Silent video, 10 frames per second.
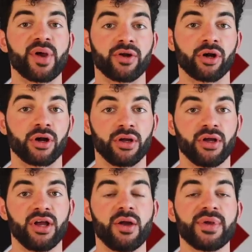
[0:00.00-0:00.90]
better
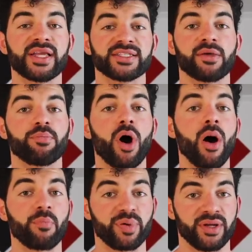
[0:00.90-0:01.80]
because the
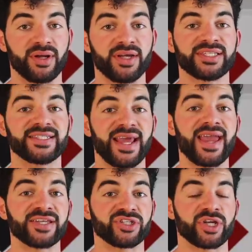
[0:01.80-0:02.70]
pump
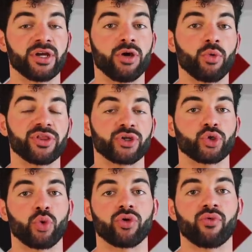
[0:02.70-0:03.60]
stays with the
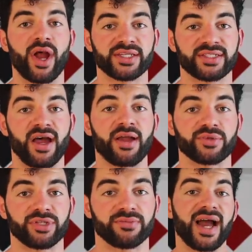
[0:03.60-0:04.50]
shorter rest
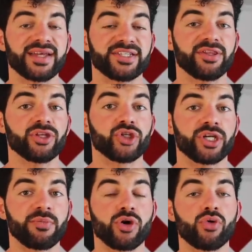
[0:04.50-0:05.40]
times. Guys in the
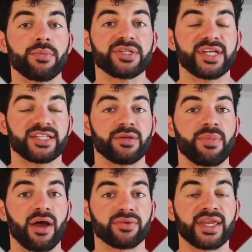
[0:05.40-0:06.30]
gym who obsess
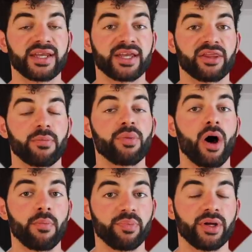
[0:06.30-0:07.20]
about getting the
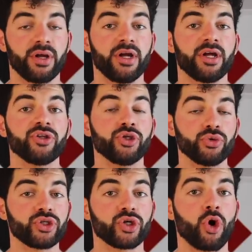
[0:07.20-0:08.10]
pump
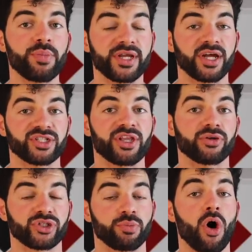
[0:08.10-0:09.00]
do so because
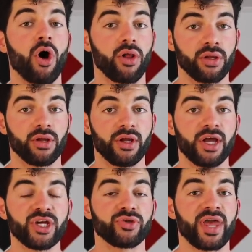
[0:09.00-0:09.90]
they're small.
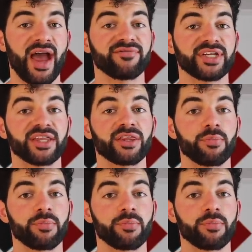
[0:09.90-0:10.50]
So they have to get